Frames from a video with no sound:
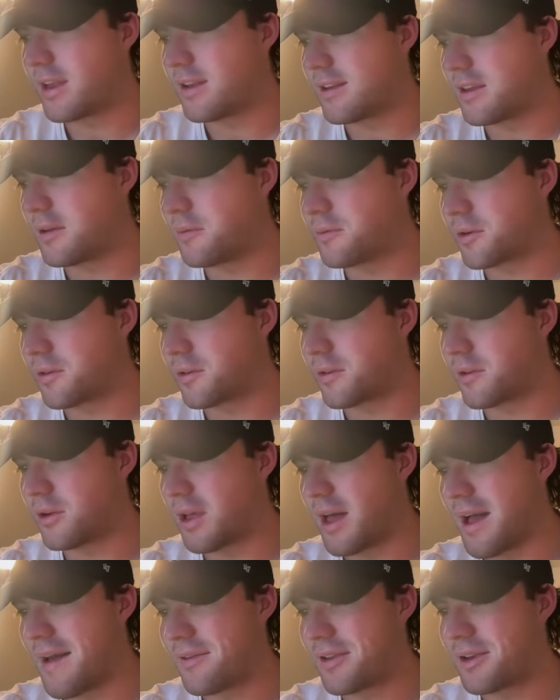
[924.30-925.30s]
and teams are
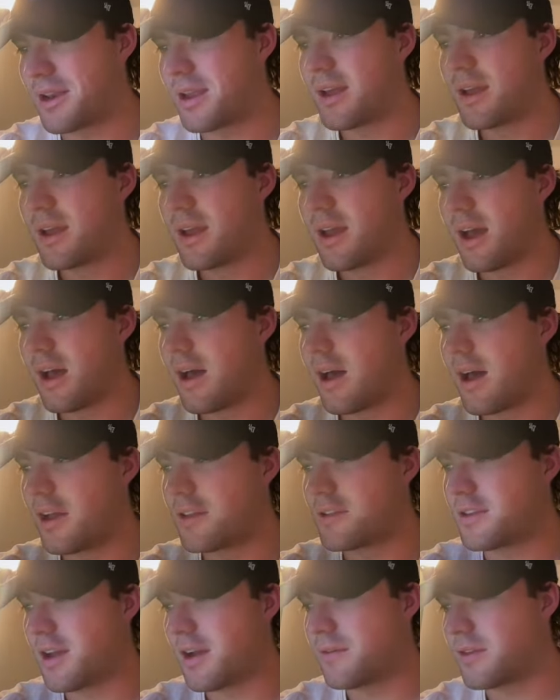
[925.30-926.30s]
still having
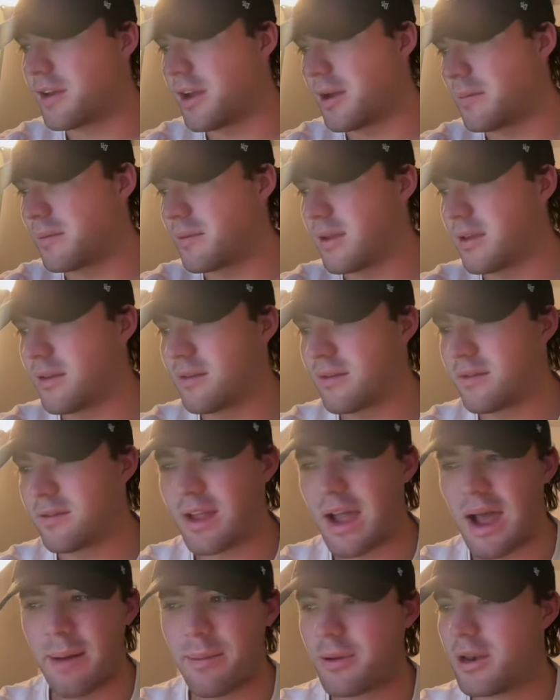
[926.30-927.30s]
a tough time
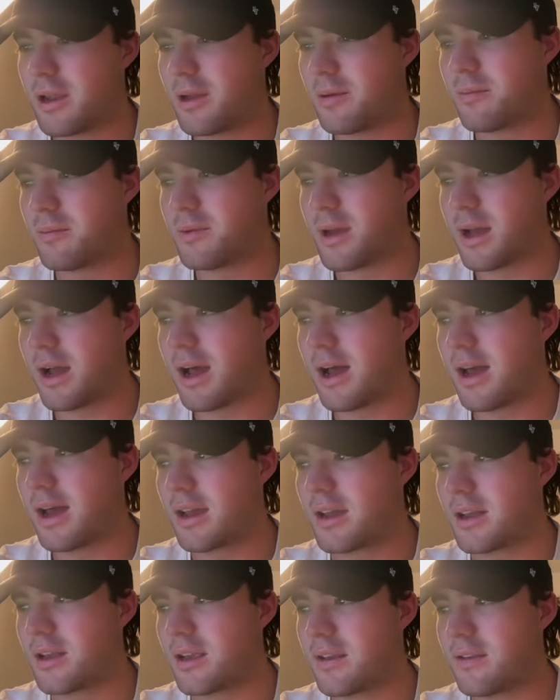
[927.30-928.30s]
stopping him.
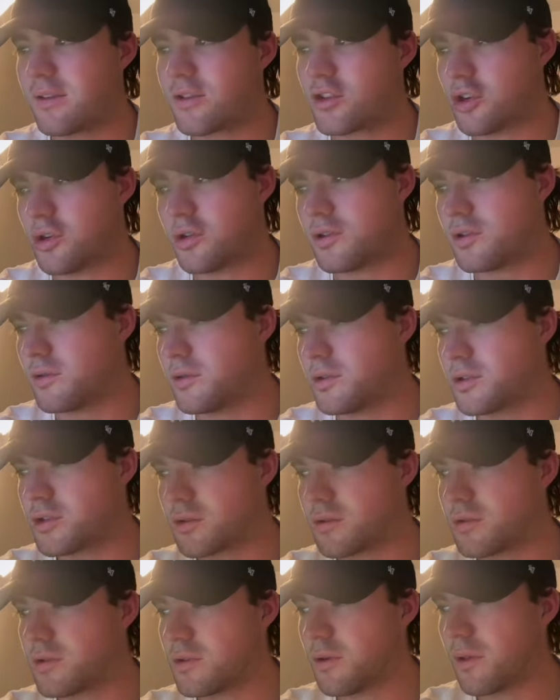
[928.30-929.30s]
He's a
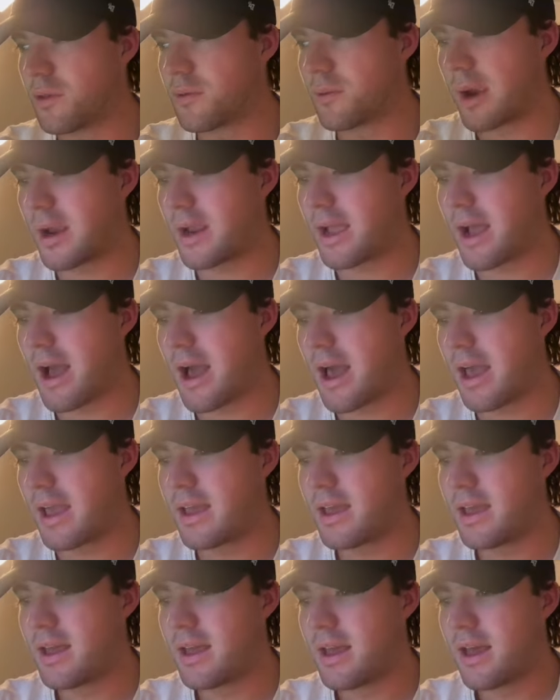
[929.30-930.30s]
true dual threat guy.
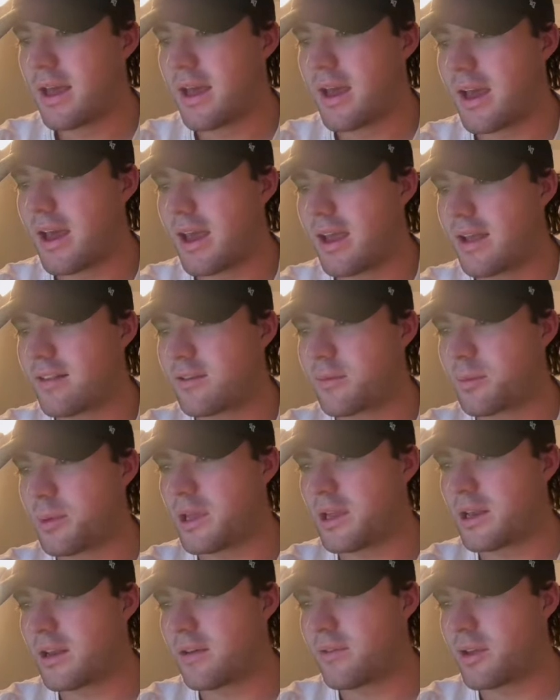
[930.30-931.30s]
And
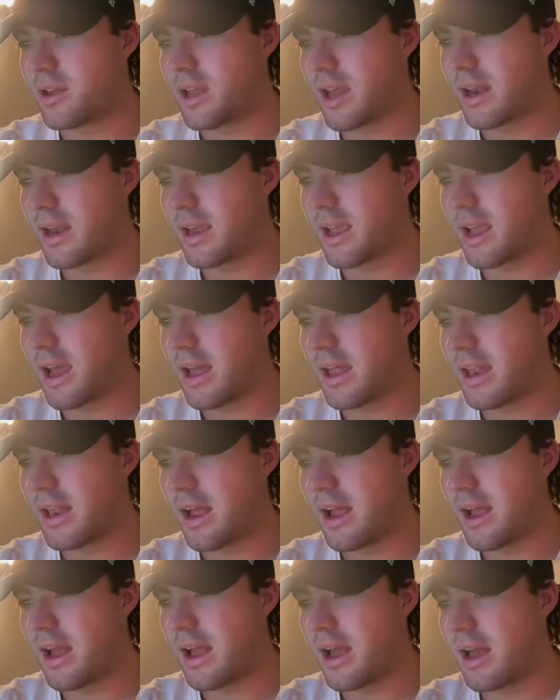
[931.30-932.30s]
speaking of, you kind of got
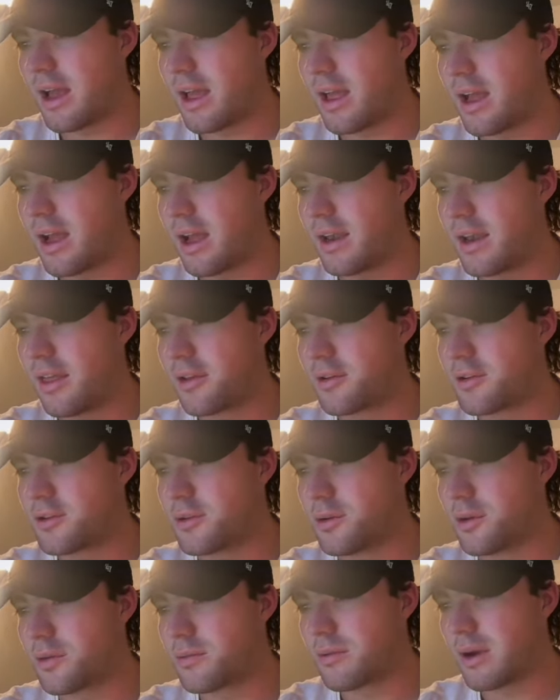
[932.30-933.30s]
another
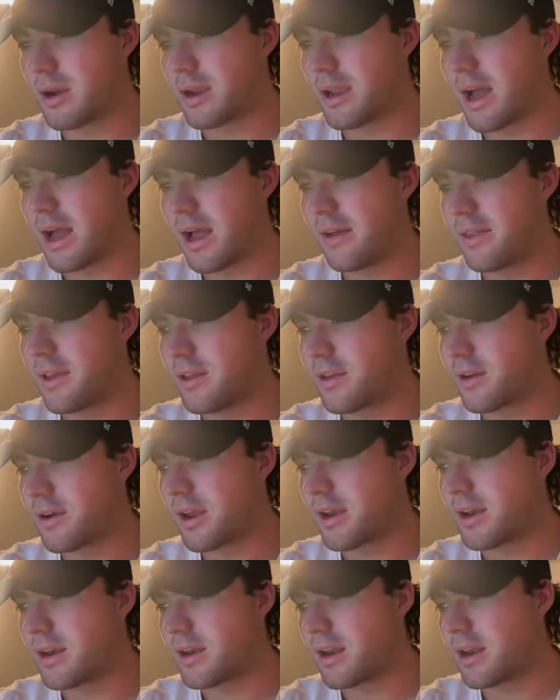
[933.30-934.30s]
dual threat guy on the other
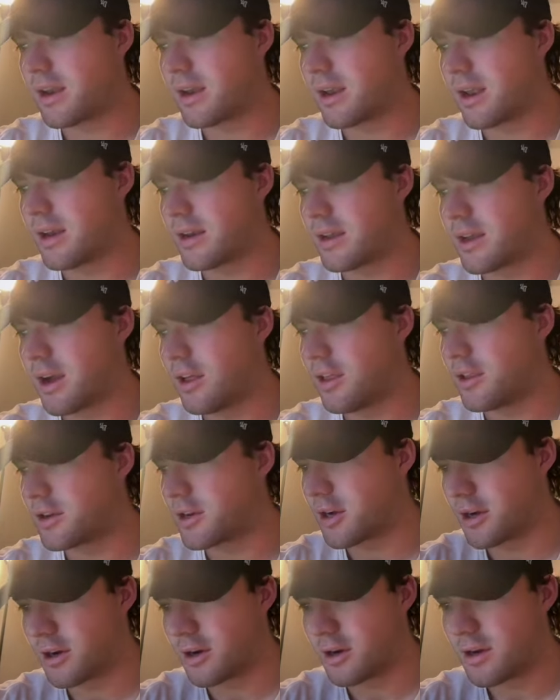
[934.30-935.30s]
end, and
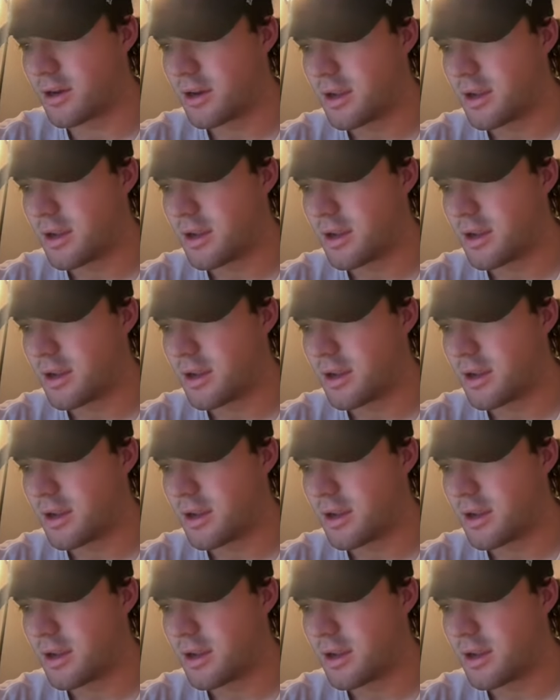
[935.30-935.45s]
Collin Kerndt.